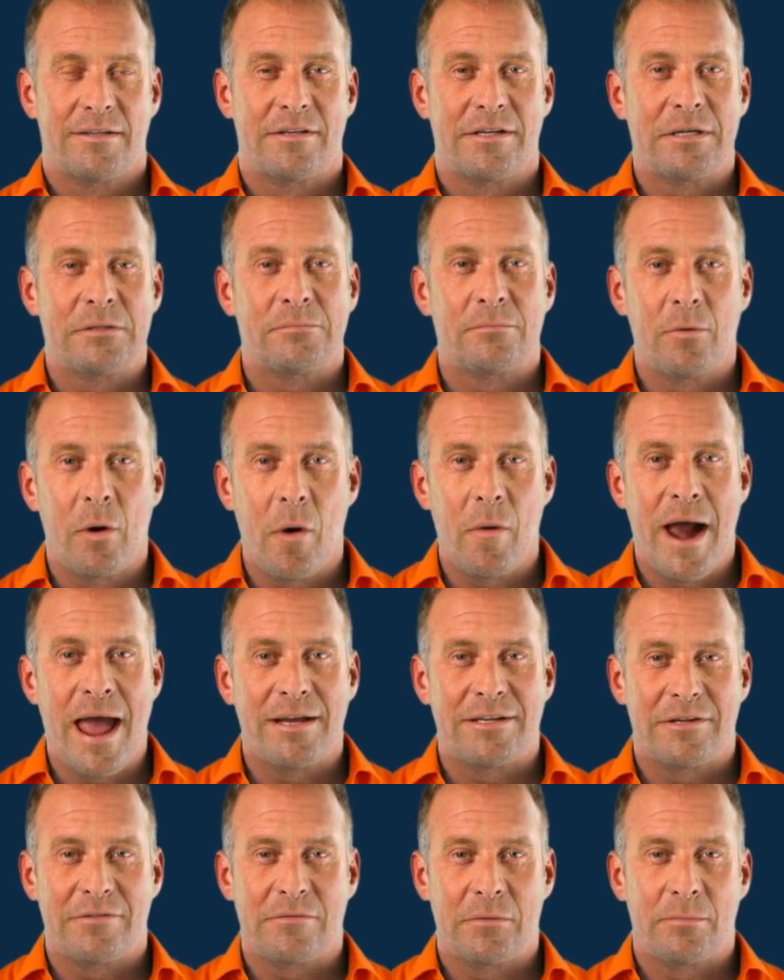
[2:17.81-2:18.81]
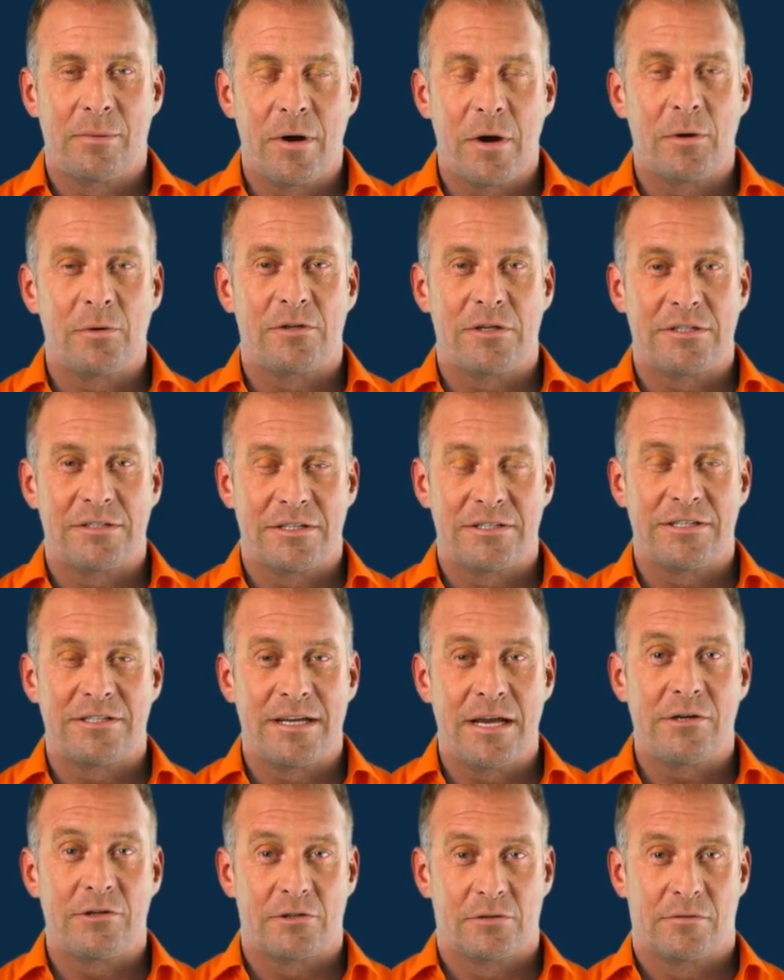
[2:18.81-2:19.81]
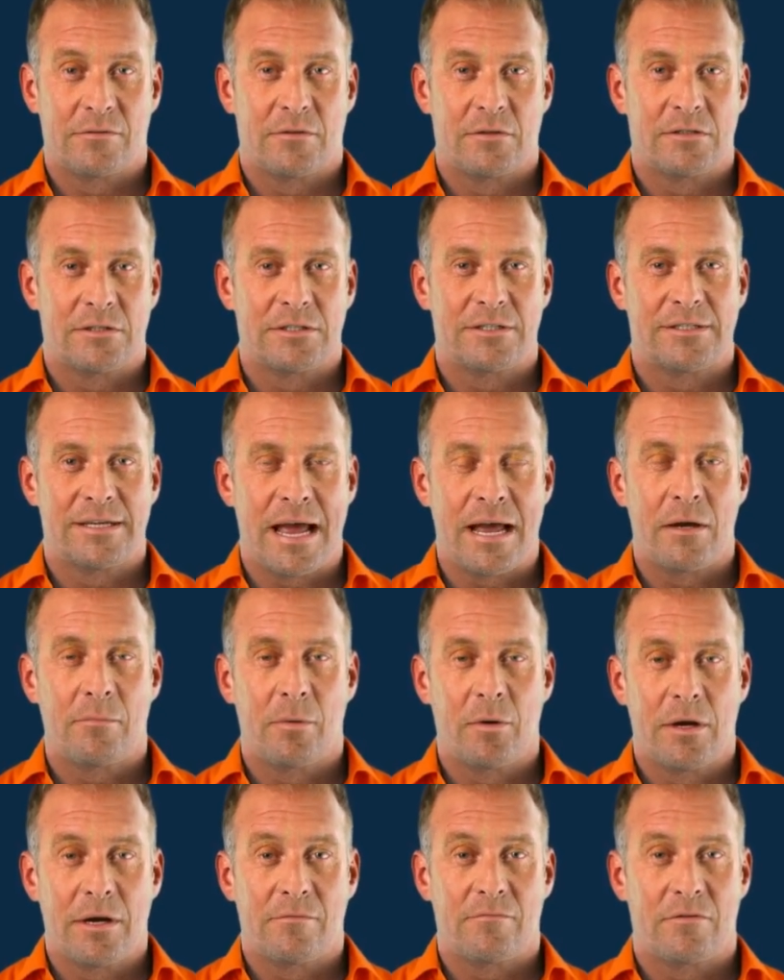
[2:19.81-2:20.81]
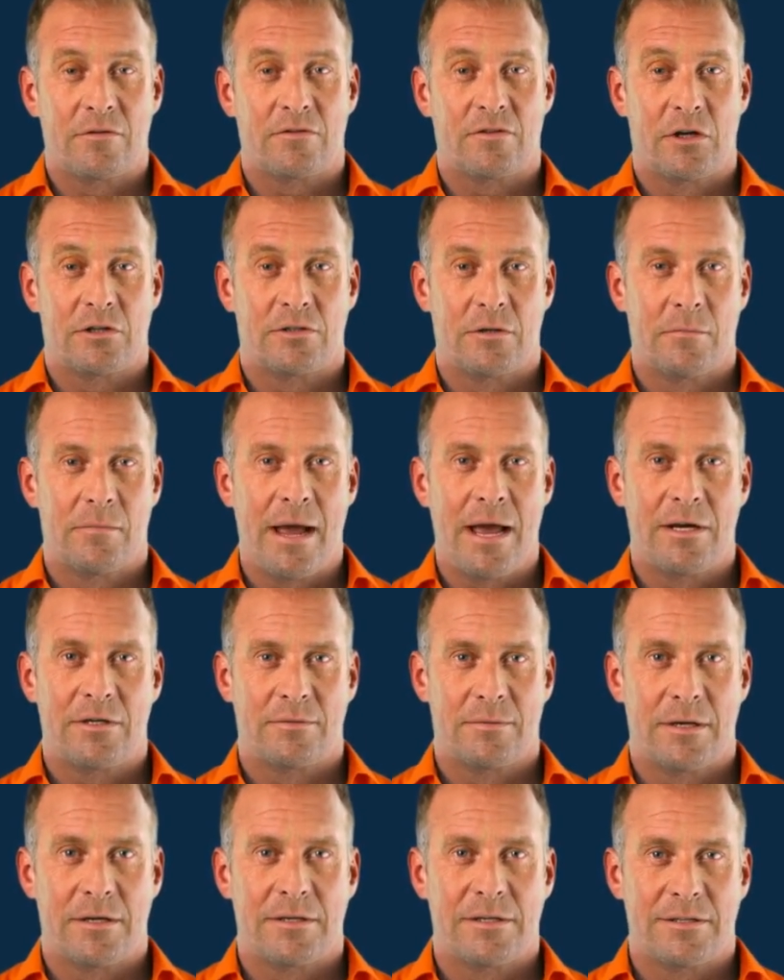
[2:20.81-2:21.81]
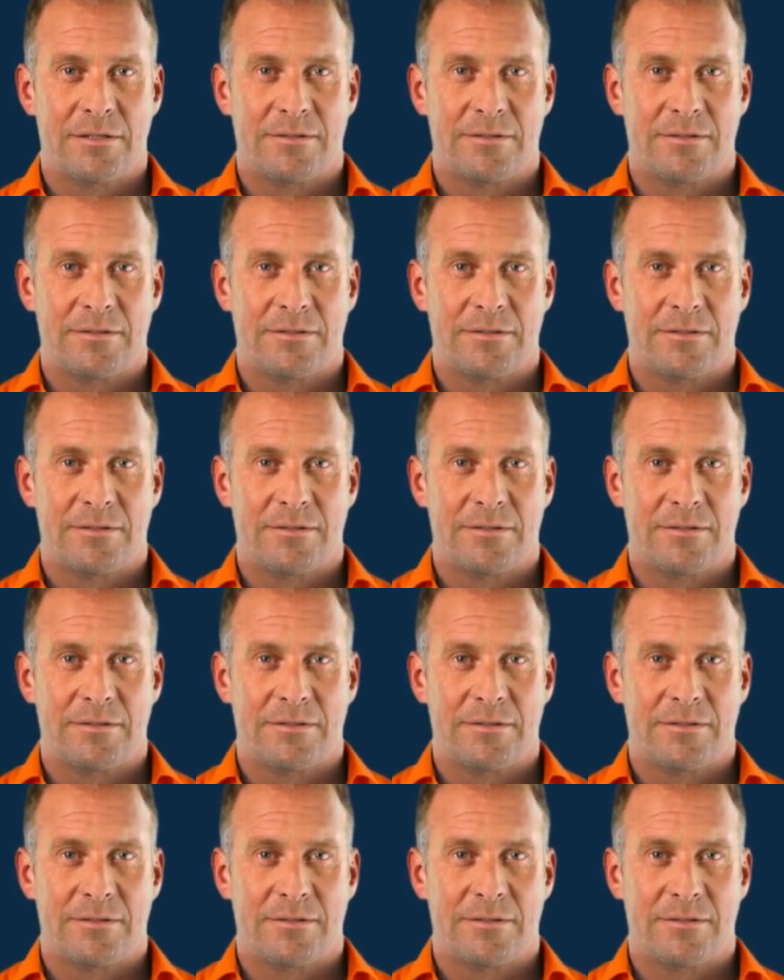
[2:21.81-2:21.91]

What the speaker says: This proactive approach is essential for sustainable infrastructure management.